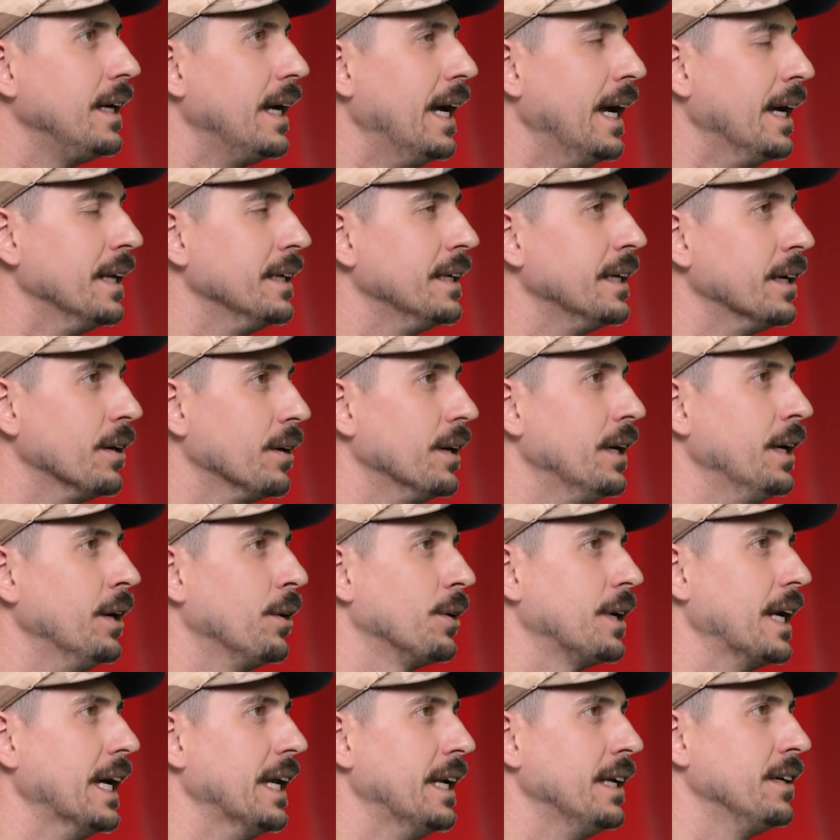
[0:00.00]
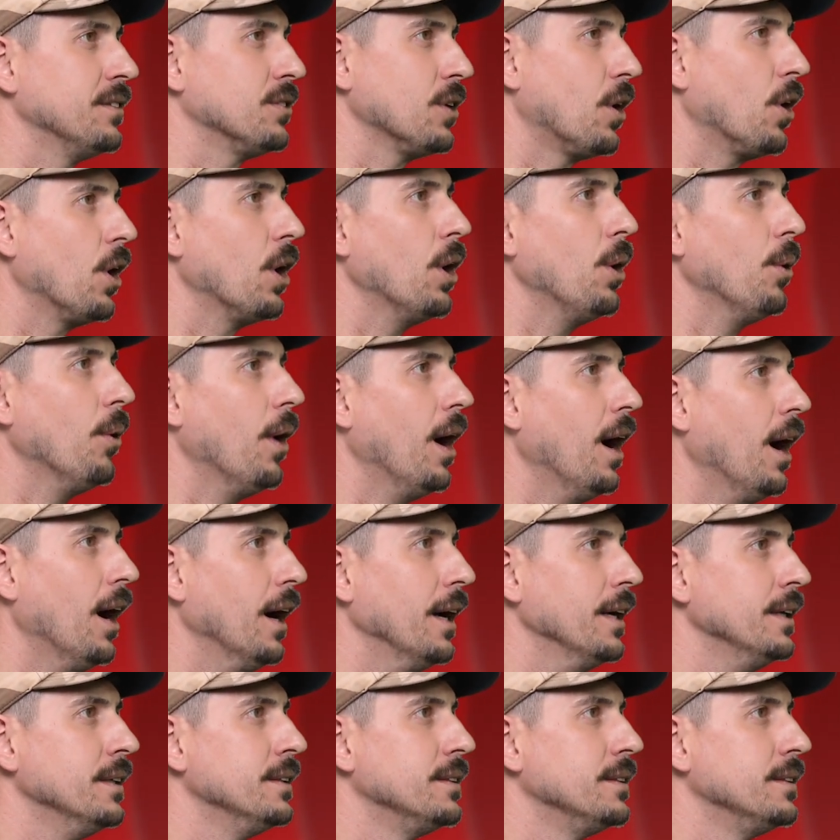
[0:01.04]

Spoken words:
And he'll get his ROI.